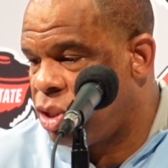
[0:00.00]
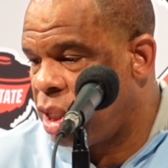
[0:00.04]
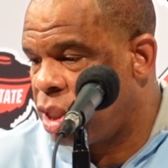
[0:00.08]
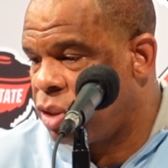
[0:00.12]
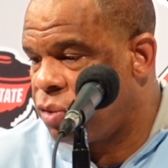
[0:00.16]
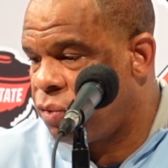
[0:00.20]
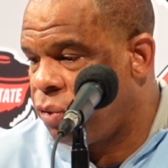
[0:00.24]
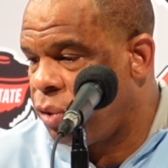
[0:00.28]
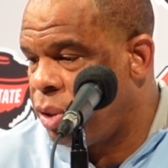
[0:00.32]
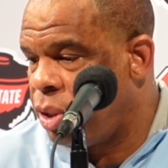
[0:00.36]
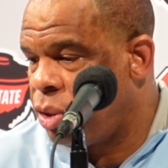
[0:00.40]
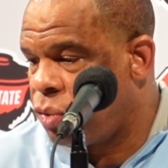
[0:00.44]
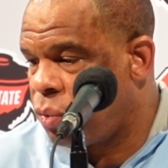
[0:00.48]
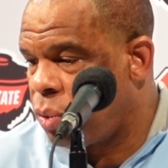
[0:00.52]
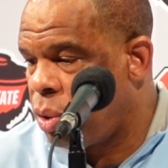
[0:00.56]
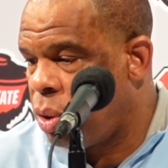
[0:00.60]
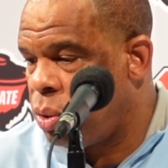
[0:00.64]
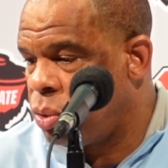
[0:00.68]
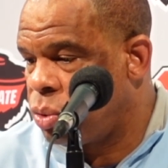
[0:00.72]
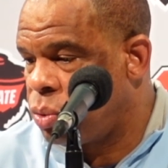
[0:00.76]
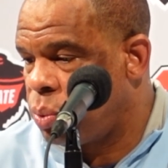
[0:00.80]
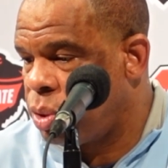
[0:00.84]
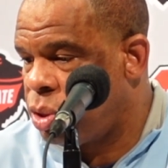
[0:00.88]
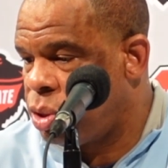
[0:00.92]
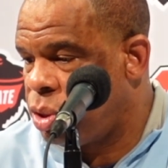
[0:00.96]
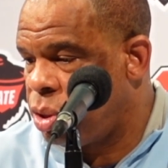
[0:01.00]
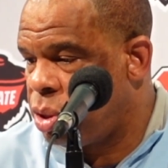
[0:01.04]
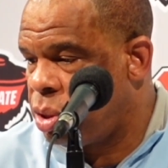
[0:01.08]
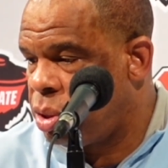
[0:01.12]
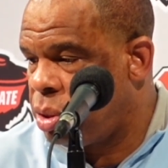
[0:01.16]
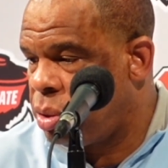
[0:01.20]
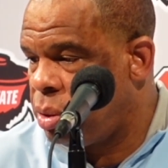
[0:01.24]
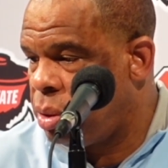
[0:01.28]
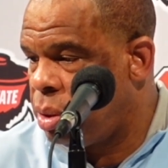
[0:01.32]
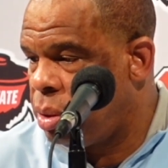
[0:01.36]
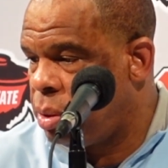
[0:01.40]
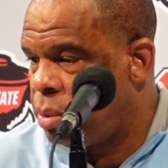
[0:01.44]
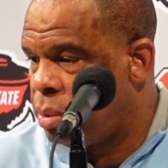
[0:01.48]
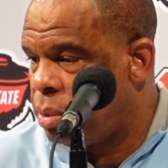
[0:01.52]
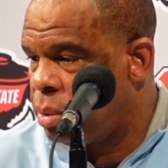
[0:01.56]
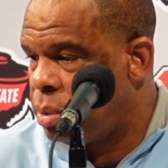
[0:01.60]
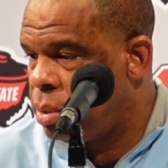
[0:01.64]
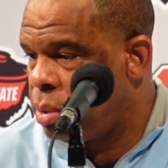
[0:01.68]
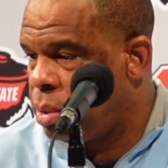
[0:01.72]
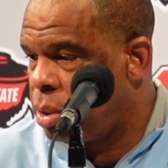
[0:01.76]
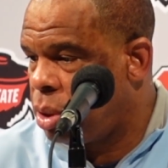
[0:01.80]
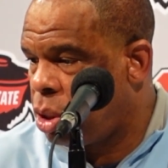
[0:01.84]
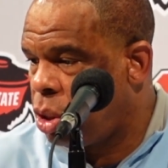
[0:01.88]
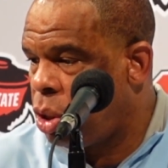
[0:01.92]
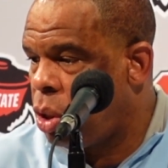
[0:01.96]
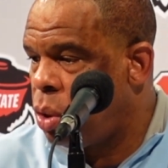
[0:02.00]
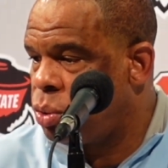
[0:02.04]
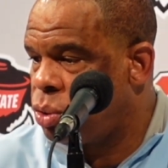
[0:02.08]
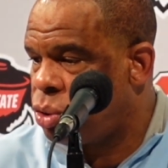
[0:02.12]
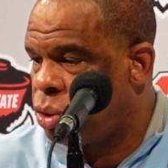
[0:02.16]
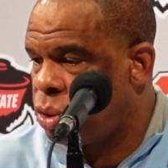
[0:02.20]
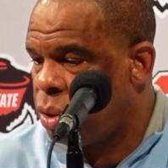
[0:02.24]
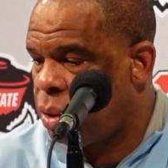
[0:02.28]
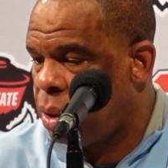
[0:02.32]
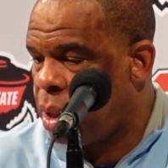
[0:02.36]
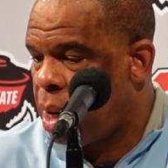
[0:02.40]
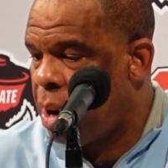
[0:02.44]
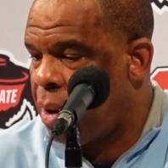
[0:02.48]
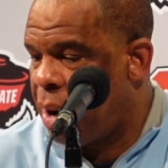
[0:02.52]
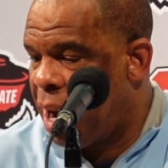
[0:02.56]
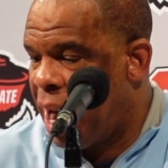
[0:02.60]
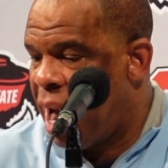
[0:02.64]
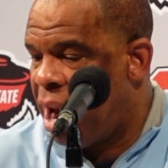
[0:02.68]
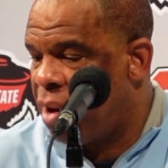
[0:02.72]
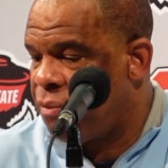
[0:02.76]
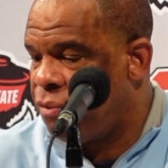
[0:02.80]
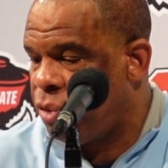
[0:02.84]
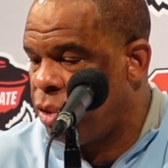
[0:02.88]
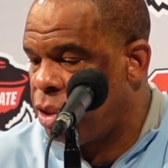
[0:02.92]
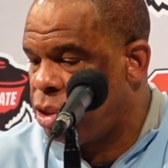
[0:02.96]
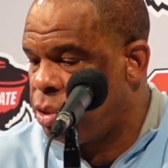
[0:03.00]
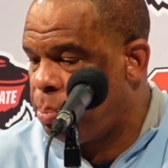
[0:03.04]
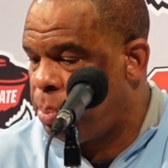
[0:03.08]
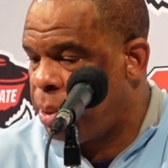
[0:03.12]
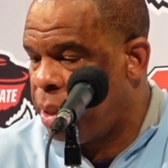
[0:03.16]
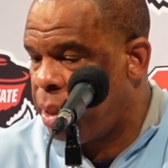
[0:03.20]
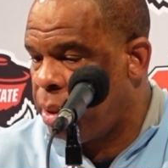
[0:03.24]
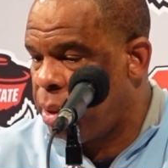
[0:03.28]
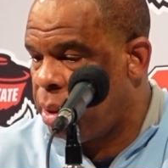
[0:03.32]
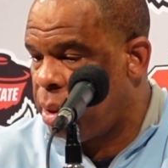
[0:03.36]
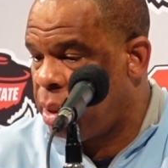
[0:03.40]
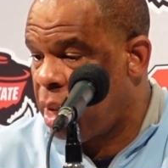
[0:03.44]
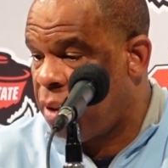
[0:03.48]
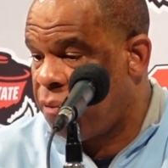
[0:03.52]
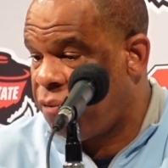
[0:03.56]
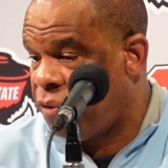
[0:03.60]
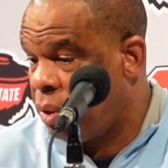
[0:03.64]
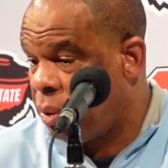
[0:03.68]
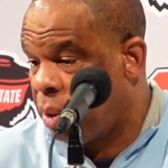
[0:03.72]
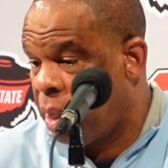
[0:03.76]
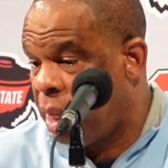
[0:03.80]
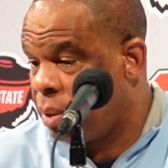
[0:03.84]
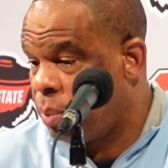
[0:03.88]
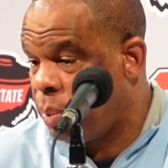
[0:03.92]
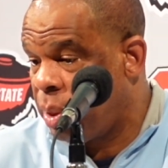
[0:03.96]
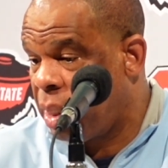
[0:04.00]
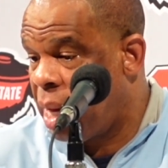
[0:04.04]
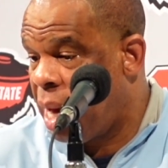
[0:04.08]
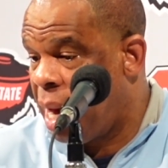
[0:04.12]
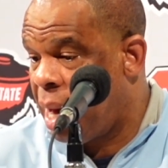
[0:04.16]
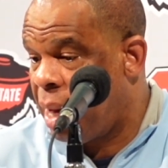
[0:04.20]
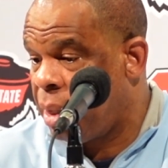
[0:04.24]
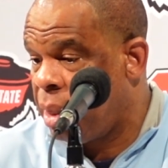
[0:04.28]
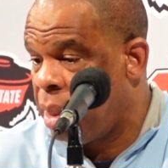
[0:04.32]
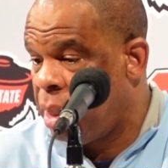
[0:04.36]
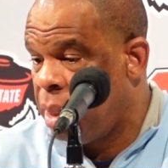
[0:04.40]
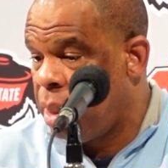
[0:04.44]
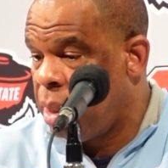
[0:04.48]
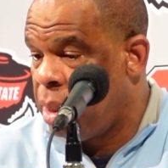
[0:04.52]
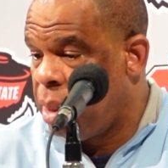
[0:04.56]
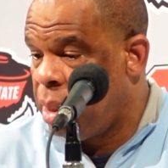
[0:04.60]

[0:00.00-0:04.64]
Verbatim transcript: six free throws, which is close to our average, but I felt like we got